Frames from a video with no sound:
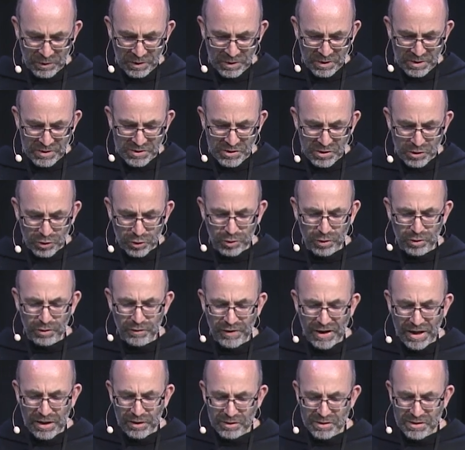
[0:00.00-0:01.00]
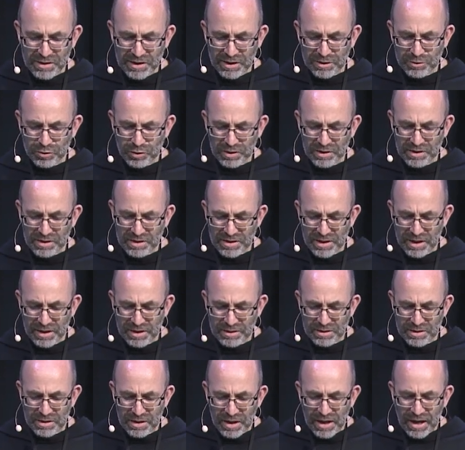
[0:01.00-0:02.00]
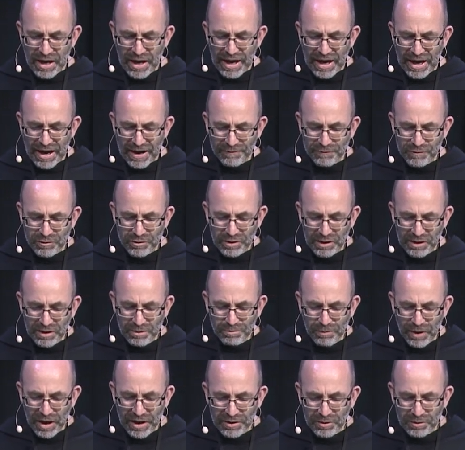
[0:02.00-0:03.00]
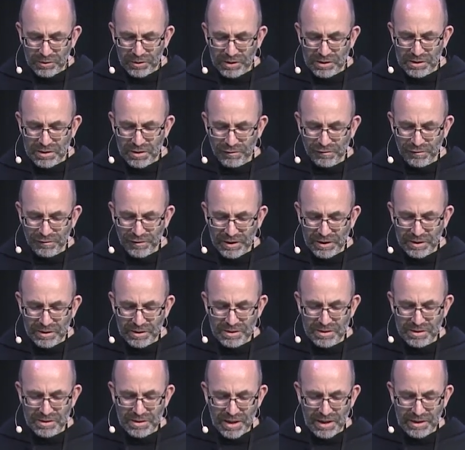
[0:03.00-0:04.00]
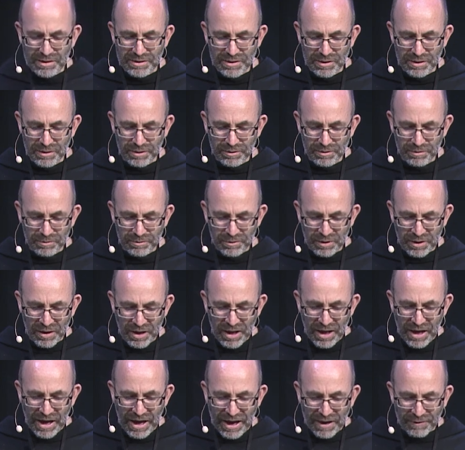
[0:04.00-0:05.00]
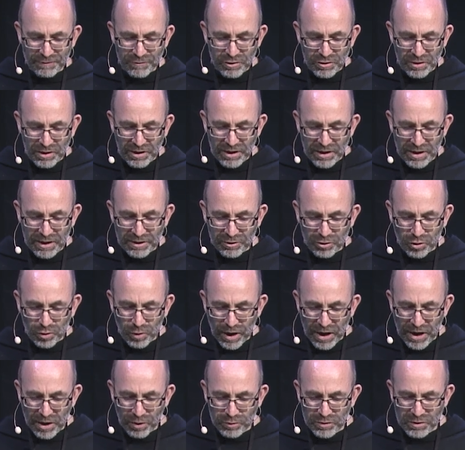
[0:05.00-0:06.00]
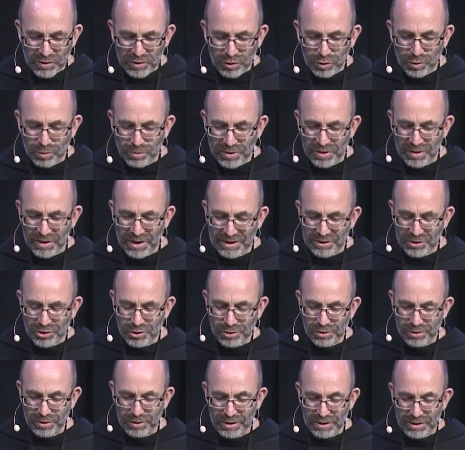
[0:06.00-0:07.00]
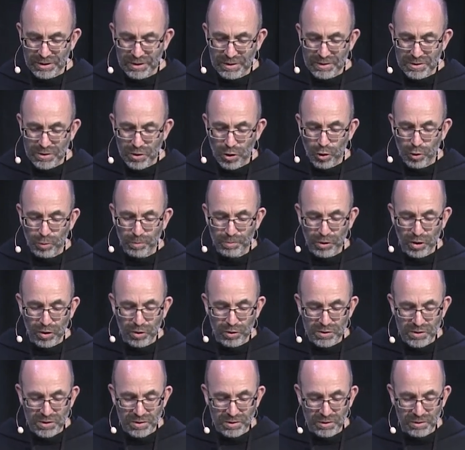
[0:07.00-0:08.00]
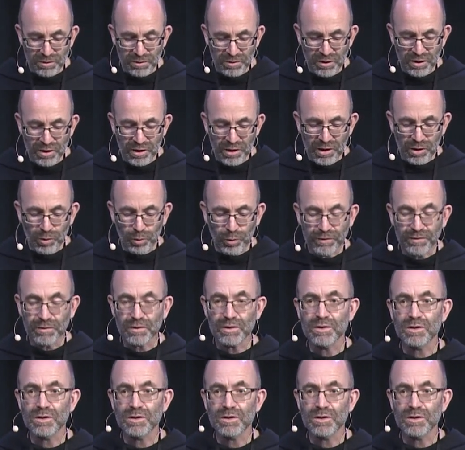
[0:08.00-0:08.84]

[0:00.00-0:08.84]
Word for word: Cyril of Alexandria says, after he mightily defeated Satan, after he had crowned human nature in his own person with the